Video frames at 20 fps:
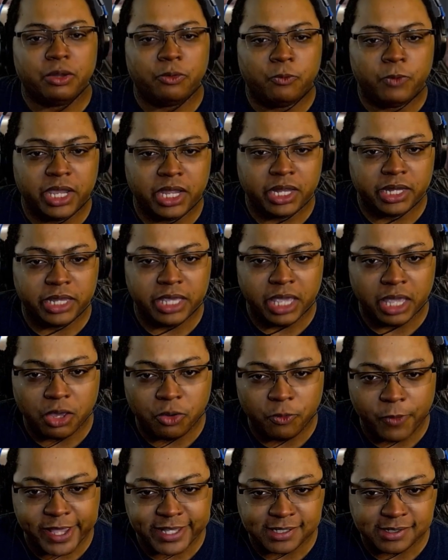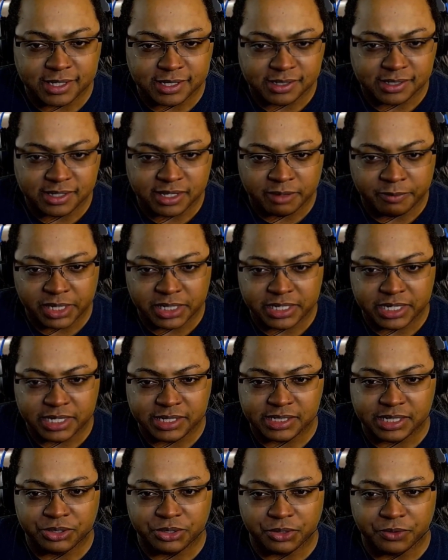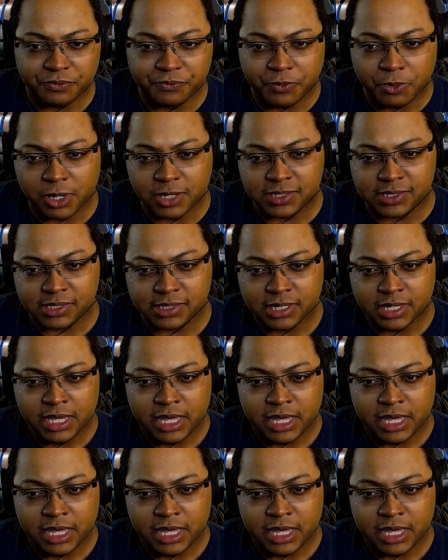weekly quest system in DC Dual Force.